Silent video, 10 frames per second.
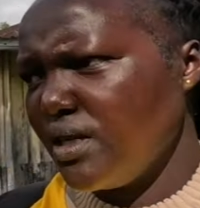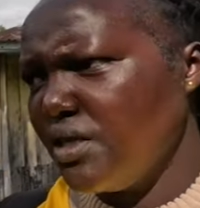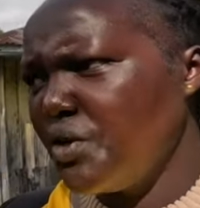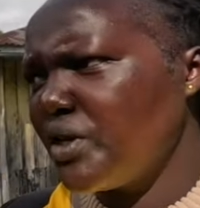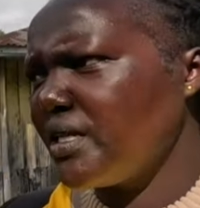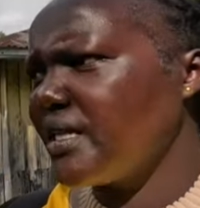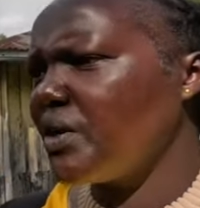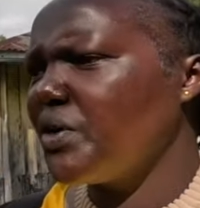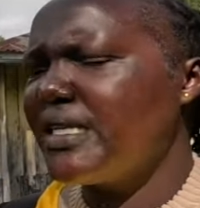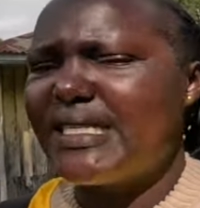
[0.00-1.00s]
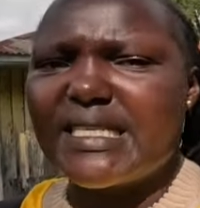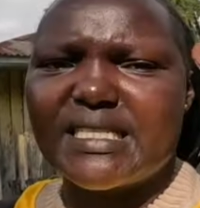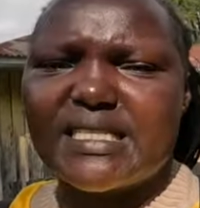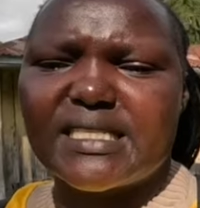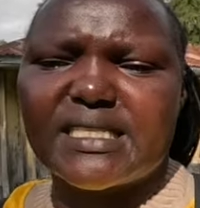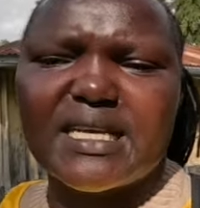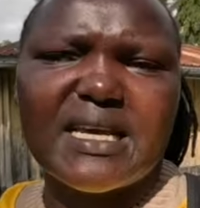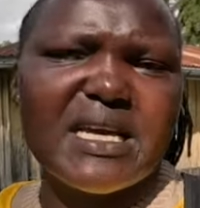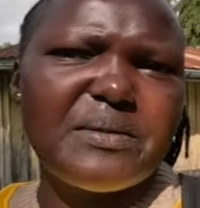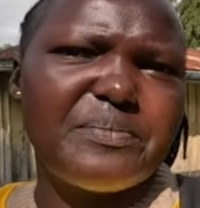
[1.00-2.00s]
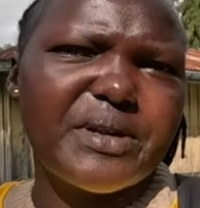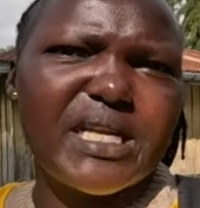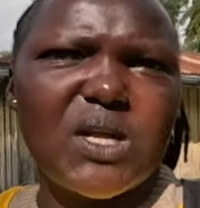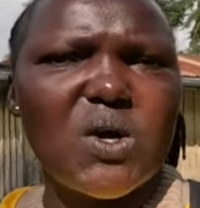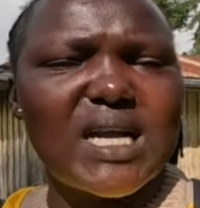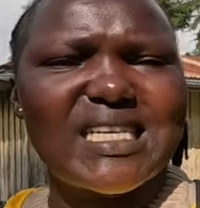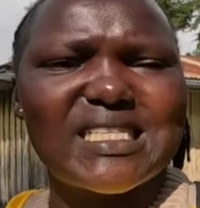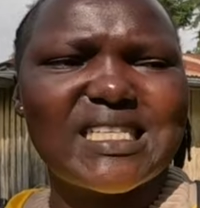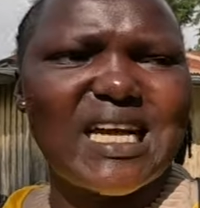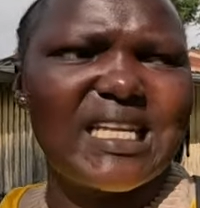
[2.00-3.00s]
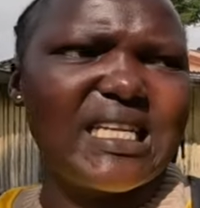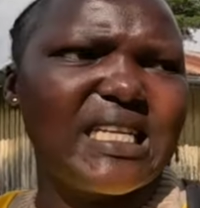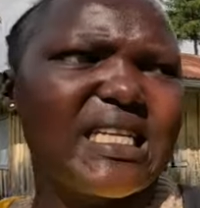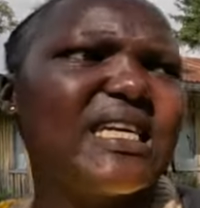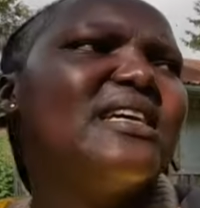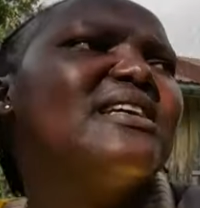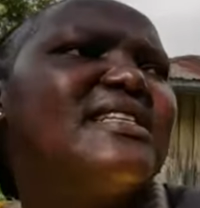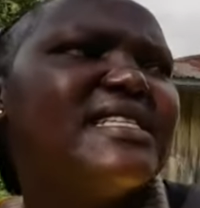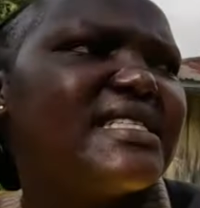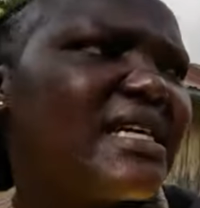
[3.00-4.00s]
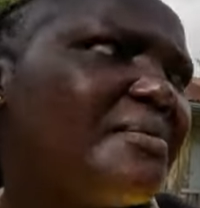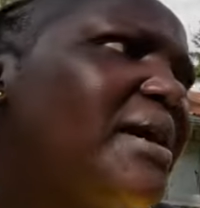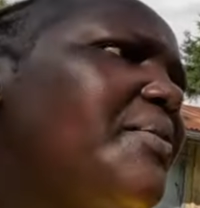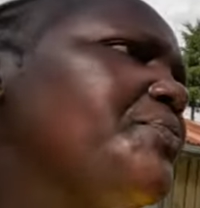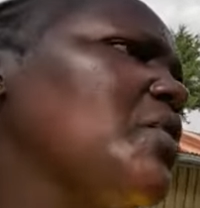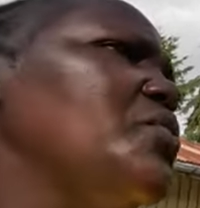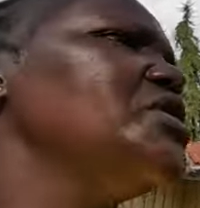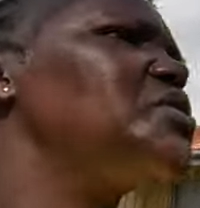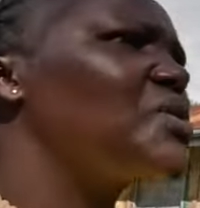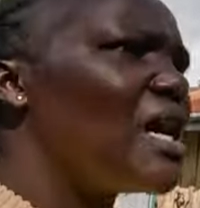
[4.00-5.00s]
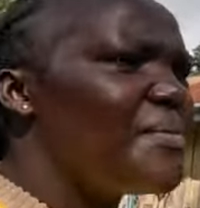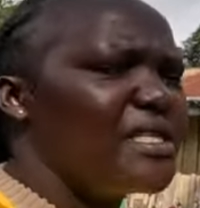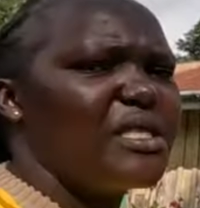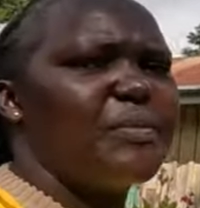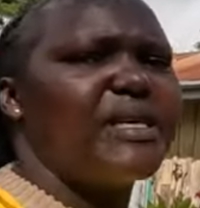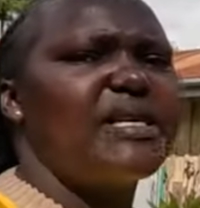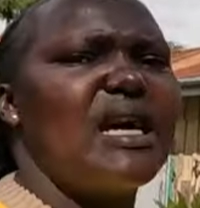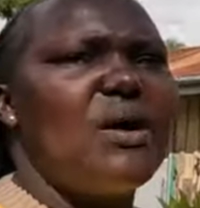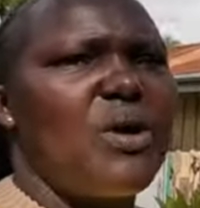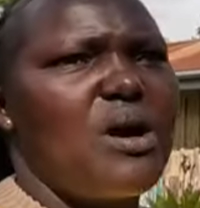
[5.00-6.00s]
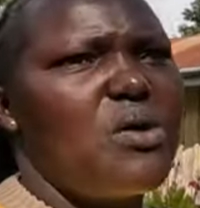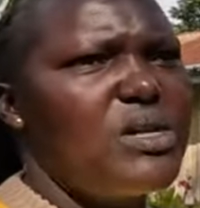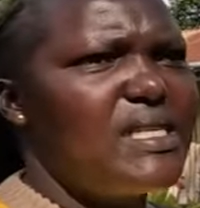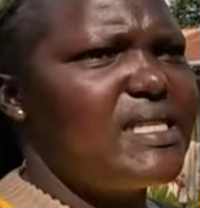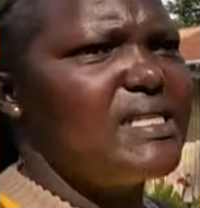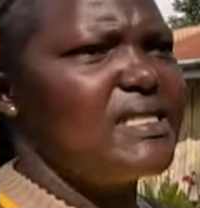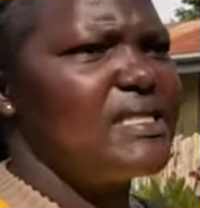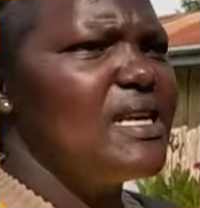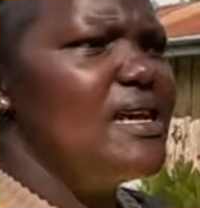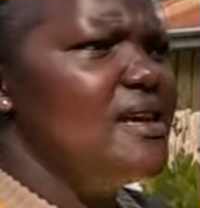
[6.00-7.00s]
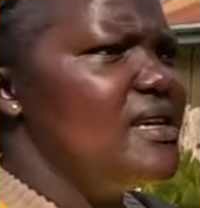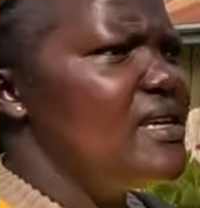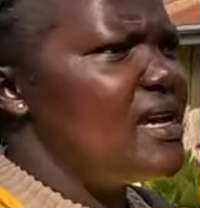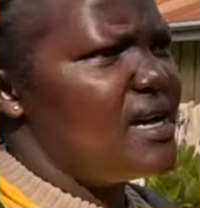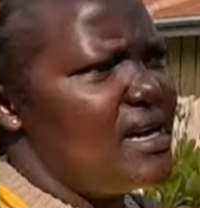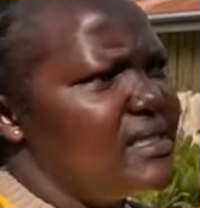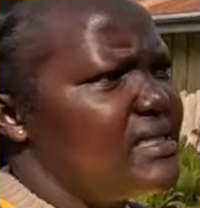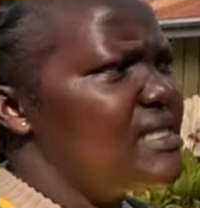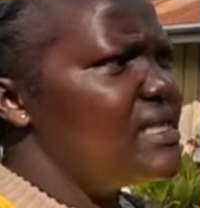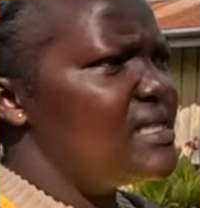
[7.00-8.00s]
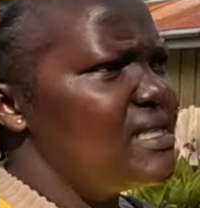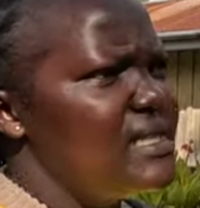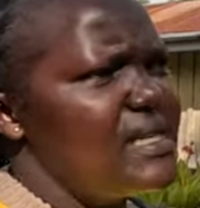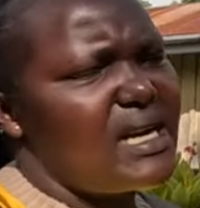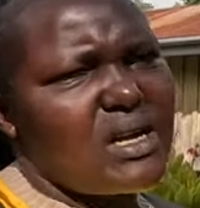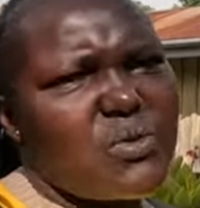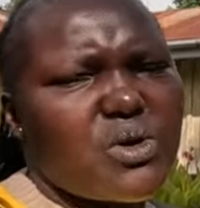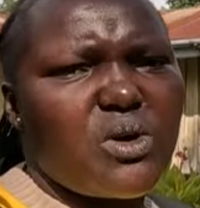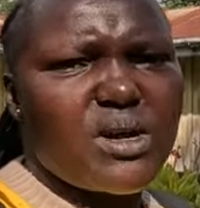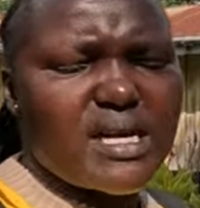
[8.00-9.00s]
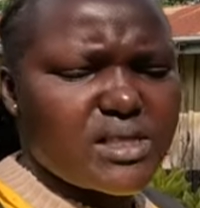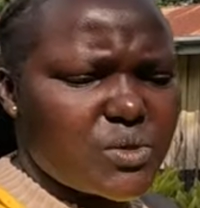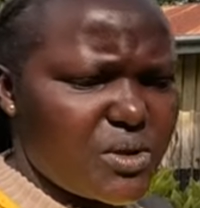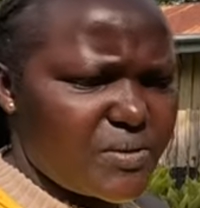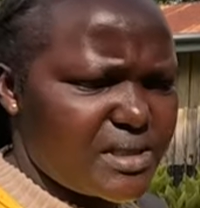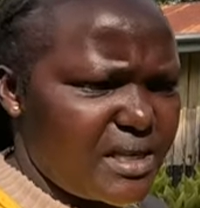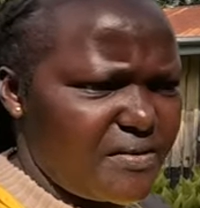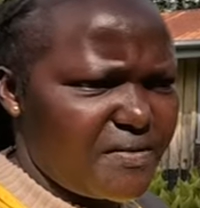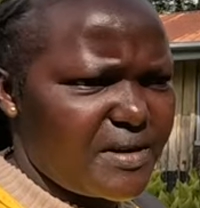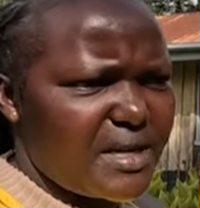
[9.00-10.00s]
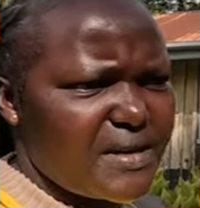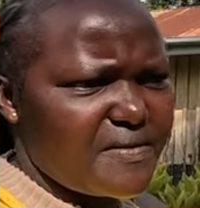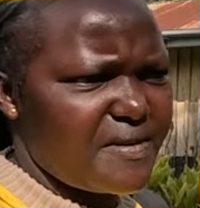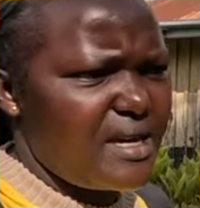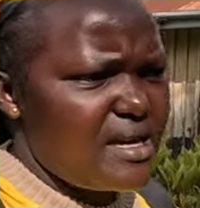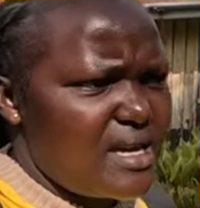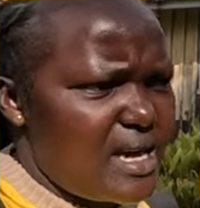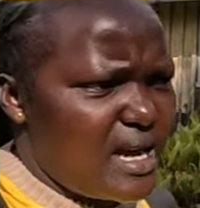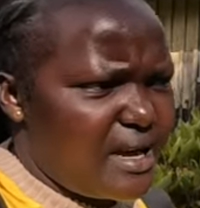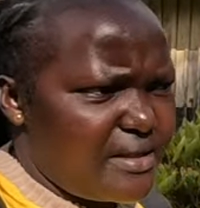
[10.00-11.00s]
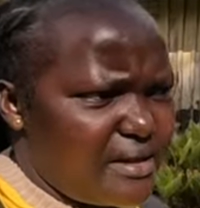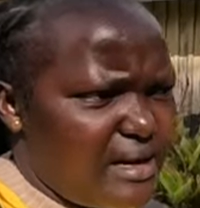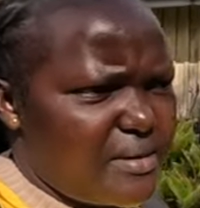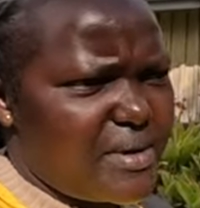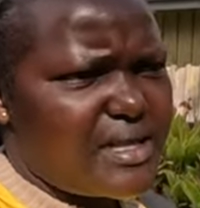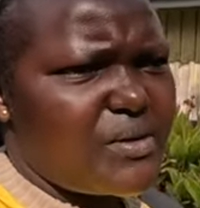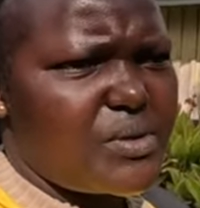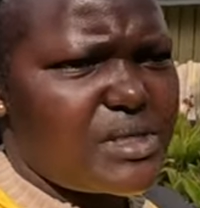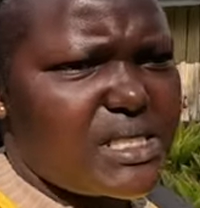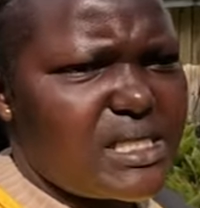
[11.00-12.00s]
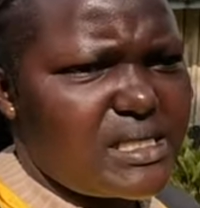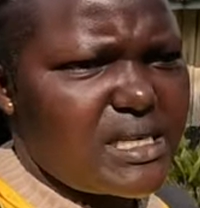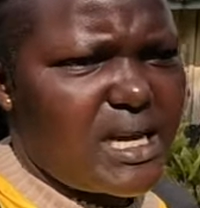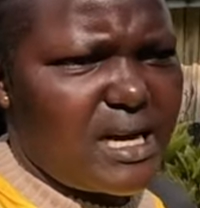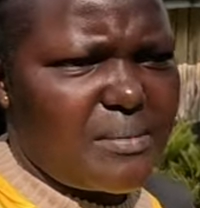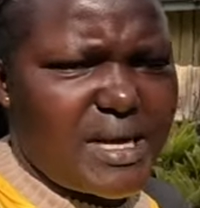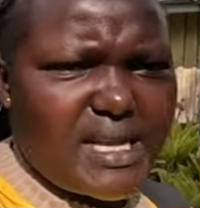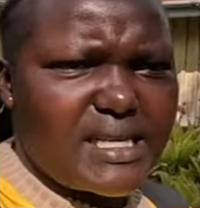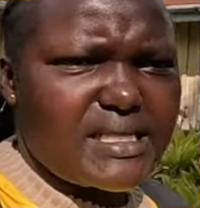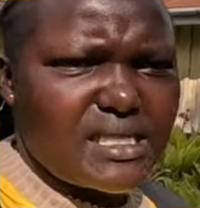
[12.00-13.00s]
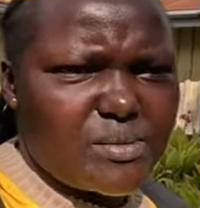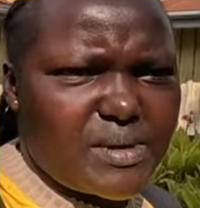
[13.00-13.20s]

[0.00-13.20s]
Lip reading: during the holidays, April, August, and December, we used to come and spend our holidays here until around August 2005. The grandmother was in my auntie's